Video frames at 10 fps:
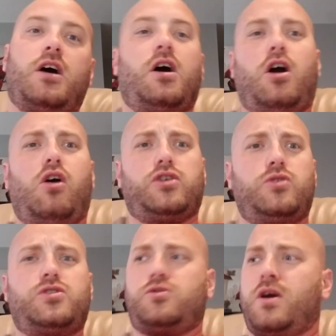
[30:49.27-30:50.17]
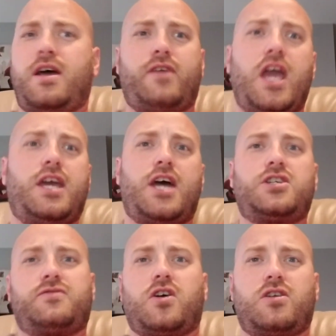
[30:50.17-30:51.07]
Oh, you just want to have 8
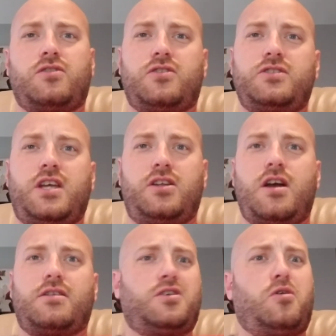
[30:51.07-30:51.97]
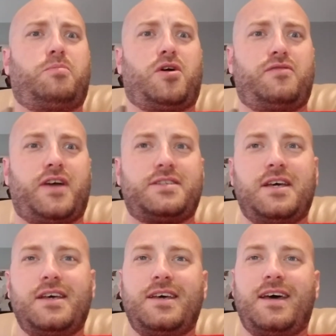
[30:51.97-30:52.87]
catches for 113 yards. Oh, perfect.
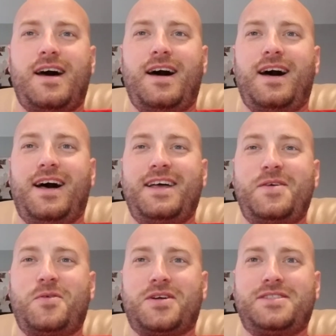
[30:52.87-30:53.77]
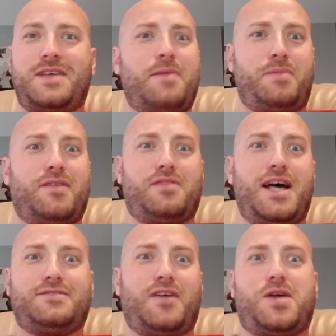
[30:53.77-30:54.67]
Where's that been for the
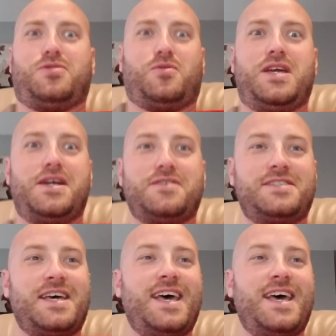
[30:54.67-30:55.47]
last fucking 3 years?